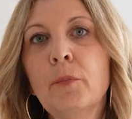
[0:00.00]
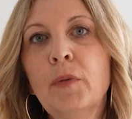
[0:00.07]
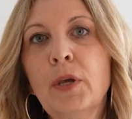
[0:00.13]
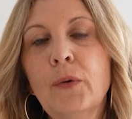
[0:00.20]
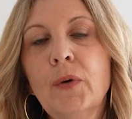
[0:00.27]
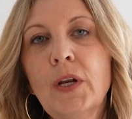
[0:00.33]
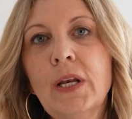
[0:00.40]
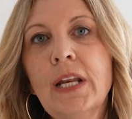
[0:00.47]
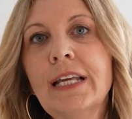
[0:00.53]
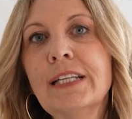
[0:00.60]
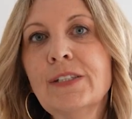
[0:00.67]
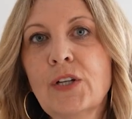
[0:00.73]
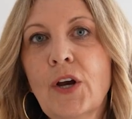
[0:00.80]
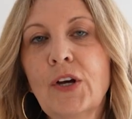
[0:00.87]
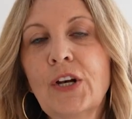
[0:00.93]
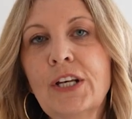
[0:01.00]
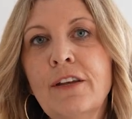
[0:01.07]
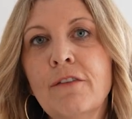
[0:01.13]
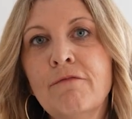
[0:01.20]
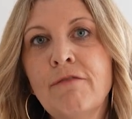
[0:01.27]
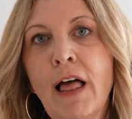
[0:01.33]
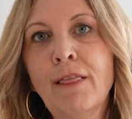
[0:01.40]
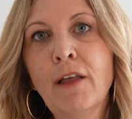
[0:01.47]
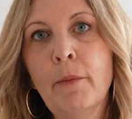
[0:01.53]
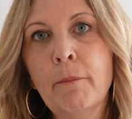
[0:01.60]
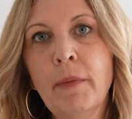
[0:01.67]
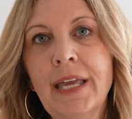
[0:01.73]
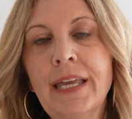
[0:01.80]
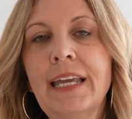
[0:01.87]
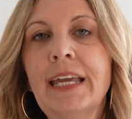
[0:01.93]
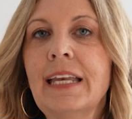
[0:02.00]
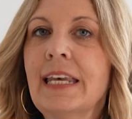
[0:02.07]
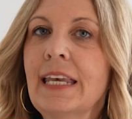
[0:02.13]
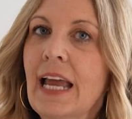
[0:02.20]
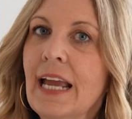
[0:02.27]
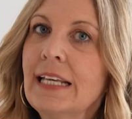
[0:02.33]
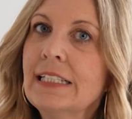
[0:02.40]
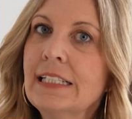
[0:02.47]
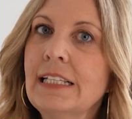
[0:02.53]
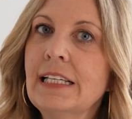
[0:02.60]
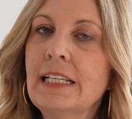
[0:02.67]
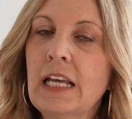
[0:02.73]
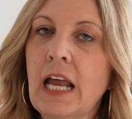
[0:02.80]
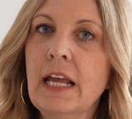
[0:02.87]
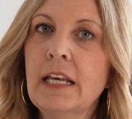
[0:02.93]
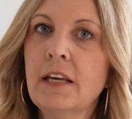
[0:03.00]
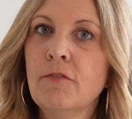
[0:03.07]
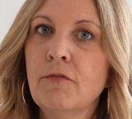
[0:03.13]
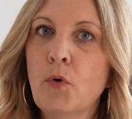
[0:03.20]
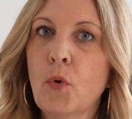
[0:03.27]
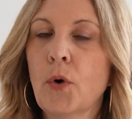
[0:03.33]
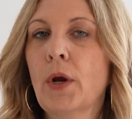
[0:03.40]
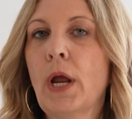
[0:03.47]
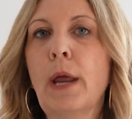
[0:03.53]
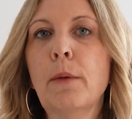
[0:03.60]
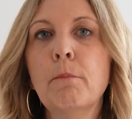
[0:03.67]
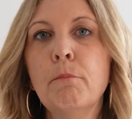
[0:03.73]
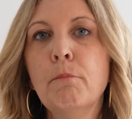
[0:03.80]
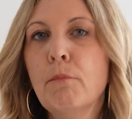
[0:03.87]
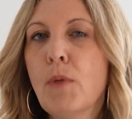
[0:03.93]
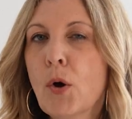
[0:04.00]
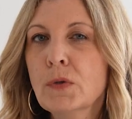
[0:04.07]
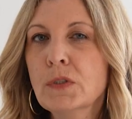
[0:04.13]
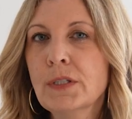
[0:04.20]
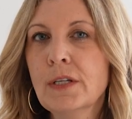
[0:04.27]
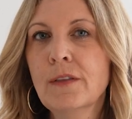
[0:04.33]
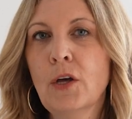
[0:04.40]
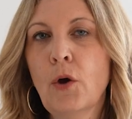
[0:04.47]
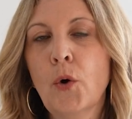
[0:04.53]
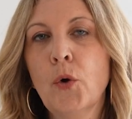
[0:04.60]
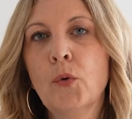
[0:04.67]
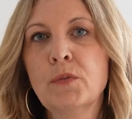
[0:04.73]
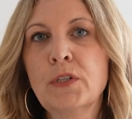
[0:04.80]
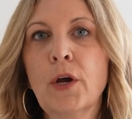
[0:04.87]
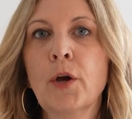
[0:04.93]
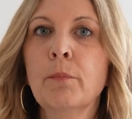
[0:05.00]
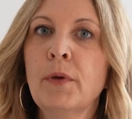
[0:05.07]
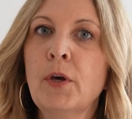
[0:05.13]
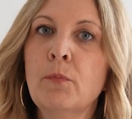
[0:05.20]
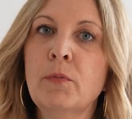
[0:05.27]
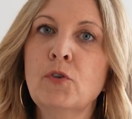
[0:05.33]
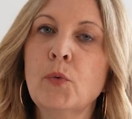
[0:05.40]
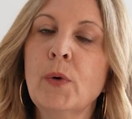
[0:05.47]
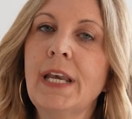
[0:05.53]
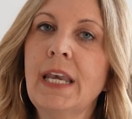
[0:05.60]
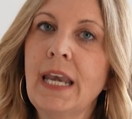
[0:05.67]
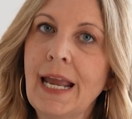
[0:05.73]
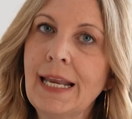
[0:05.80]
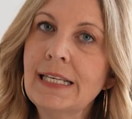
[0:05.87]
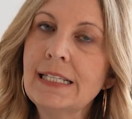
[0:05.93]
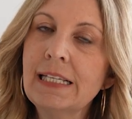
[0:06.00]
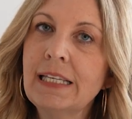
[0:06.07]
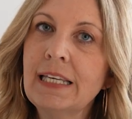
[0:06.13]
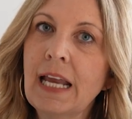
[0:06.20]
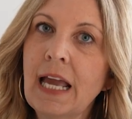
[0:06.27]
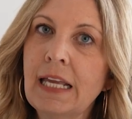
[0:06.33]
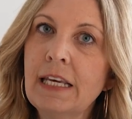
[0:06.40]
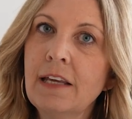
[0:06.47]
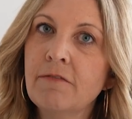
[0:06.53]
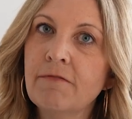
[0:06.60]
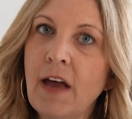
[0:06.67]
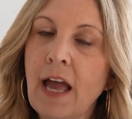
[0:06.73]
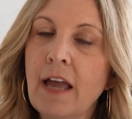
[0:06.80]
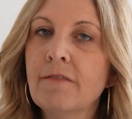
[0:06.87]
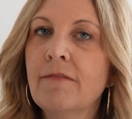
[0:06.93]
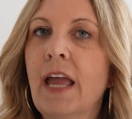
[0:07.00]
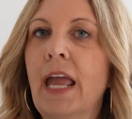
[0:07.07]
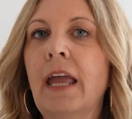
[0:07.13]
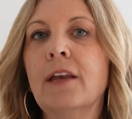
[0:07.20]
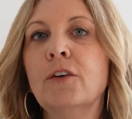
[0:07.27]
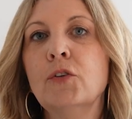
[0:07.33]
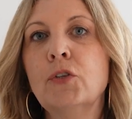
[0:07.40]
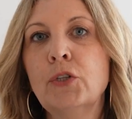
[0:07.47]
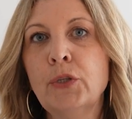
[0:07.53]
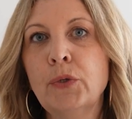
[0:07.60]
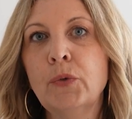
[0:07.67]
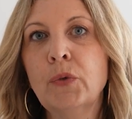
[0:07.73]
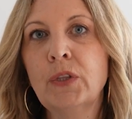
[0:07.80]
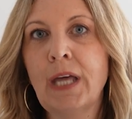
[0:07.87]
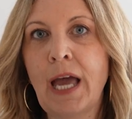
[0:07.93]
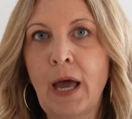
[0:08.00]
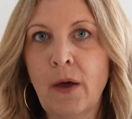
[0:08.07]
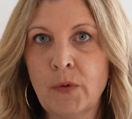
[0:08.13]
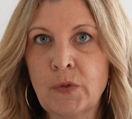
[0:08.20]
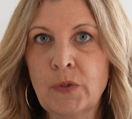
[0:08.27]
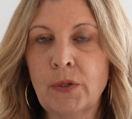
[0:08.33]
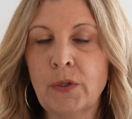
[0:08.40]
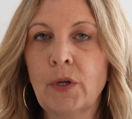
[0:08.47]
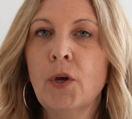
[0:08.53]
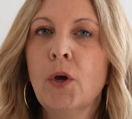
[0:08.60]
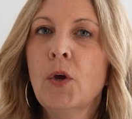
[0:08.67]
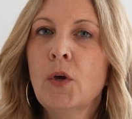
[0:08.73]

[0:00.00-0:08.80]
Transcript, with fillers: community started development in 1994, and most of the homes are built between 1995 and 2000,